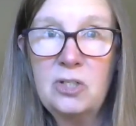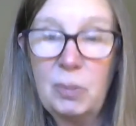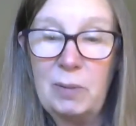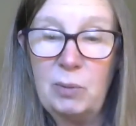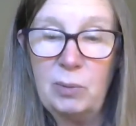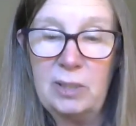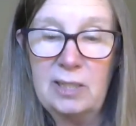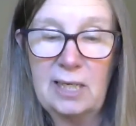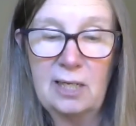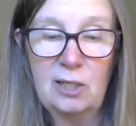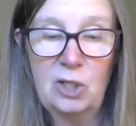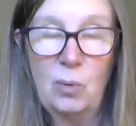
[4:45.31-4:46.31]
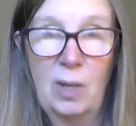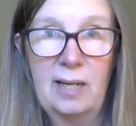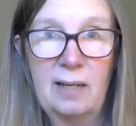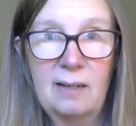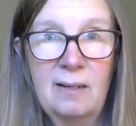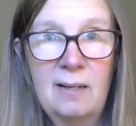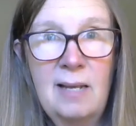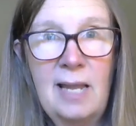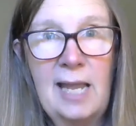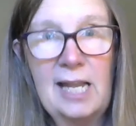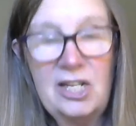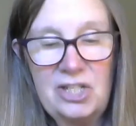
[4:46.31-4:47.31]
so we wouldn't get glue on it,
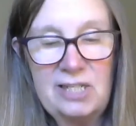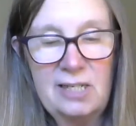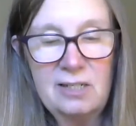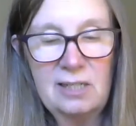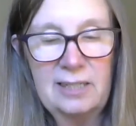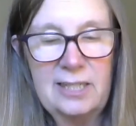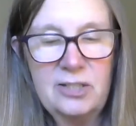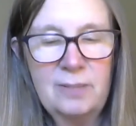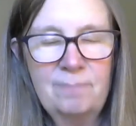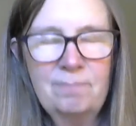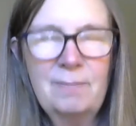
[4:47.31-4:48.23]
and she said to Lizard,